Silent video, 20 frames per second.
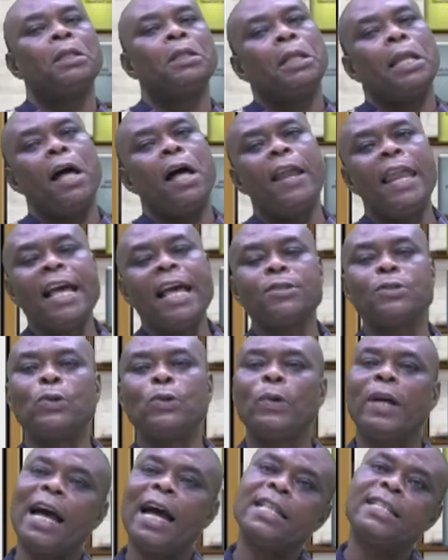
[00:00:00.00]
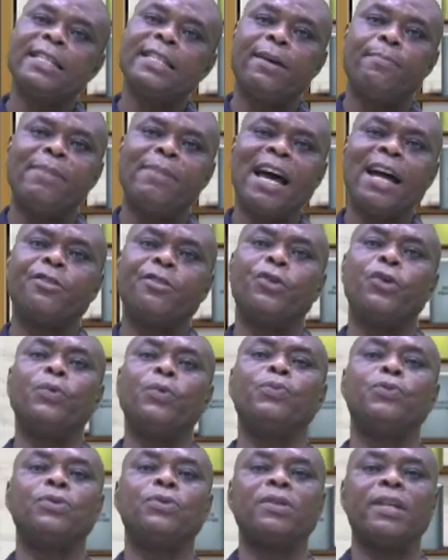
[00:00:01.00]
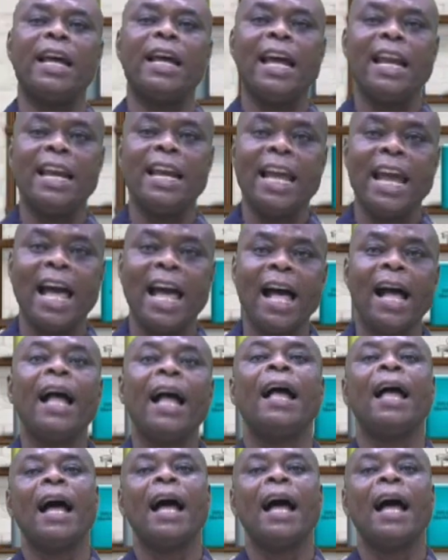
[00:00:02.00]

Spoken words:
Now let's look at the blood groups and their